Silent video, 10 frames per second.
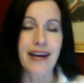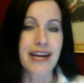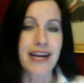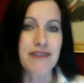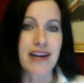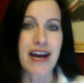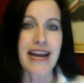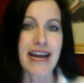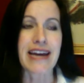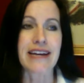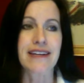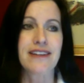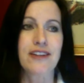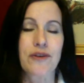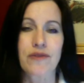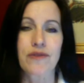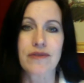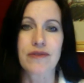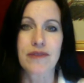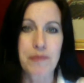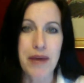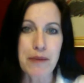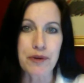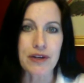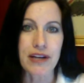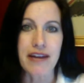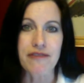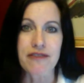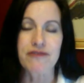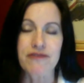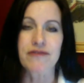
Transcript: I have not had, the pampered life of